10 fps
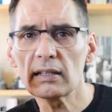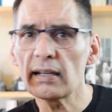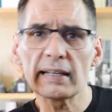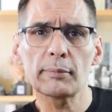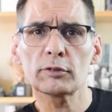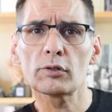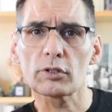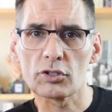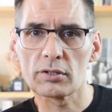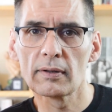Light up a
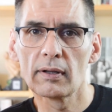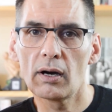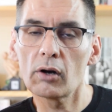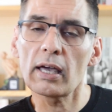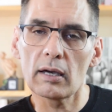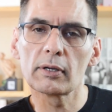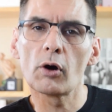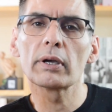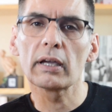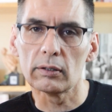torch. Okay, I'm
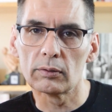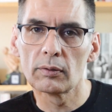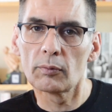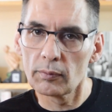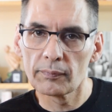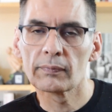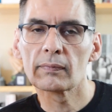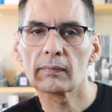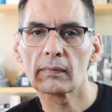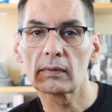going in.
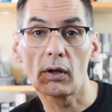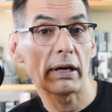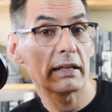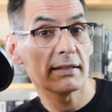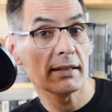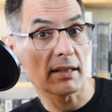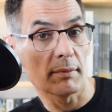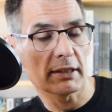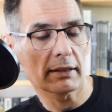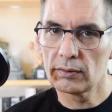Now I can see
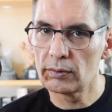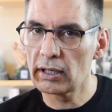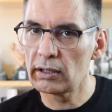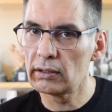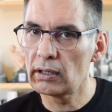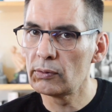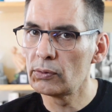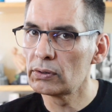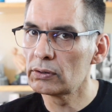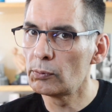something. You can
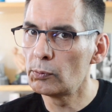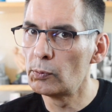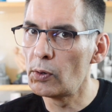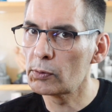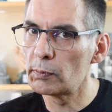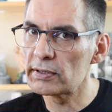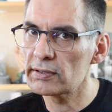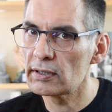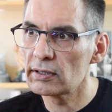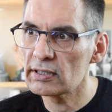work
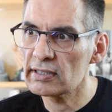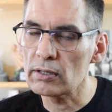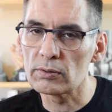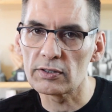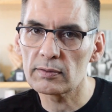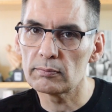with sounds.